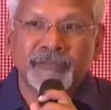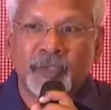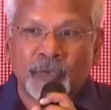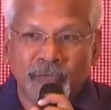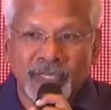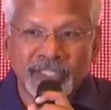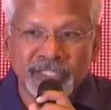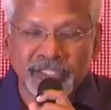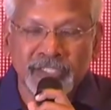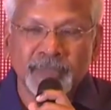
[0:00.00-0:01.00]
your
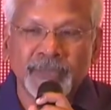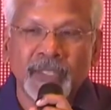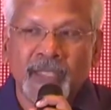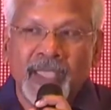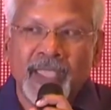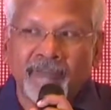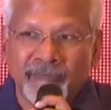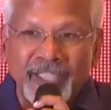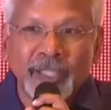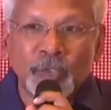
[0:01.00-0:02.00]
relationships,
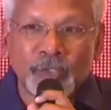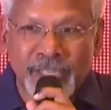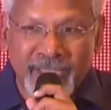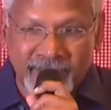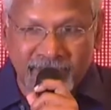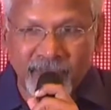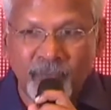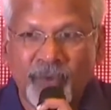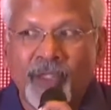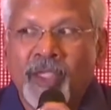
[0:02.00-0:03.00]
and where you stand, and